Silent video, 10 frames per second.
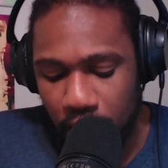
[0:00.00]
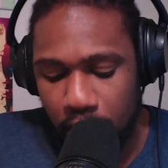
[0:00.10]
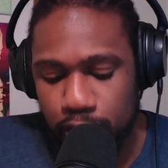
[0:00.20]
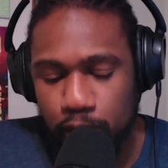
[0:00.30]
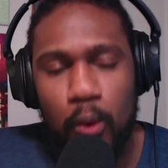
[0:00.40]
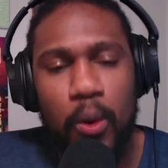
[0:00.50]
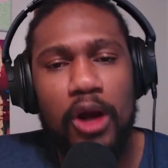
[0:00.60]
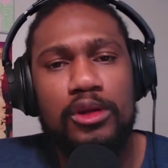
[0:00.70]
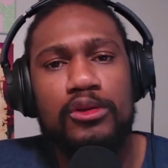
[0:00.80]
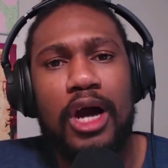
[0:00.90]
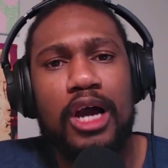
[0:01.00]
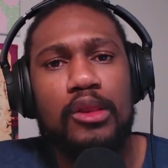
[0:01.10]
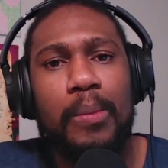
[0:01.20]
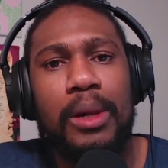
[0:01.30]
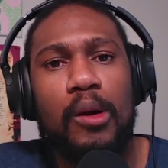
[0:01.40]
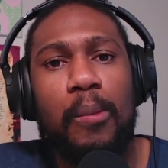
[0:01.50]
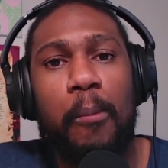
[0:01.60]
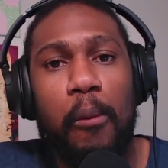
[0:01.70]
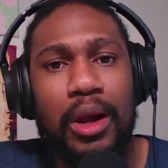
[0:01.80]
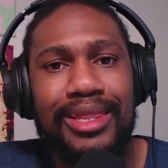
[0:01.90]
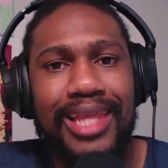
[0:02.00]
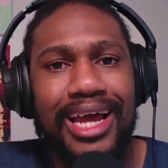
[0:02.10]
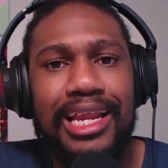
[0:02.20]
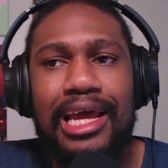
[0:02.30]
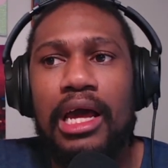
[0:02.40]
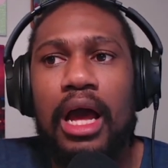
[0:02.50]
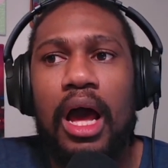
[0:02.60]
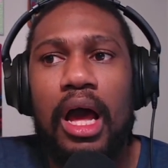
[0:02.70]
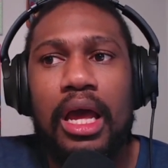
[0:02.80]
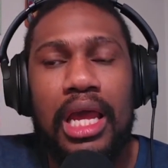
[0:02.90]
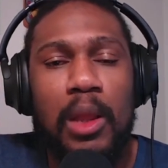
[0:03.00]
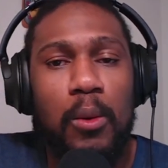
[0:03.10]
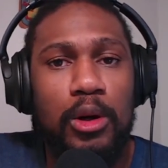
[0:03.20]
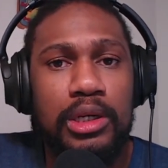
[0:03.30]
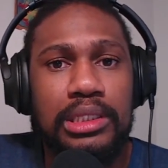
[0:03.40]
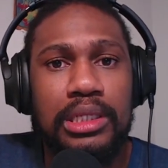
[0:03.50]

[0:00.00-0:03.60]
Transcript: So while you're trying to make a point that it was